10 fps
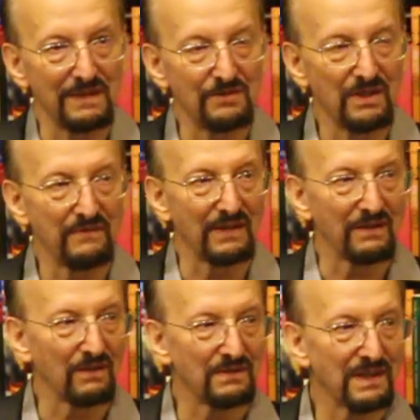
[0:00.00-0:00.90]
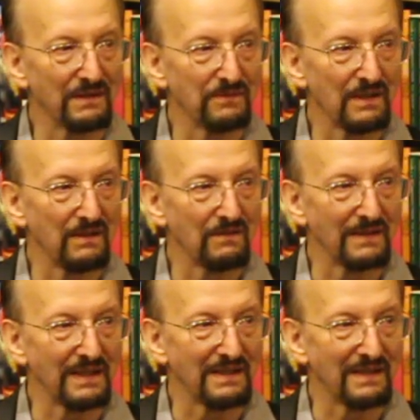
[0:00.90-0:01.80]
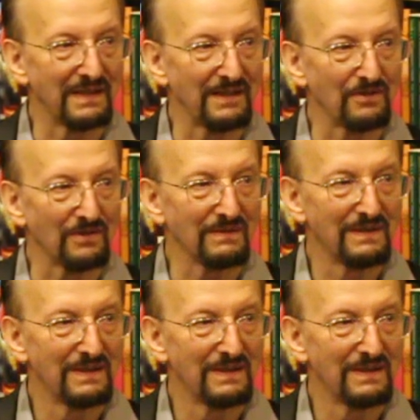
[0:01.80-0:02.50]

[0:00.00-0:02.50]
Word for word: achieving contact with the Holy Guardian Angel,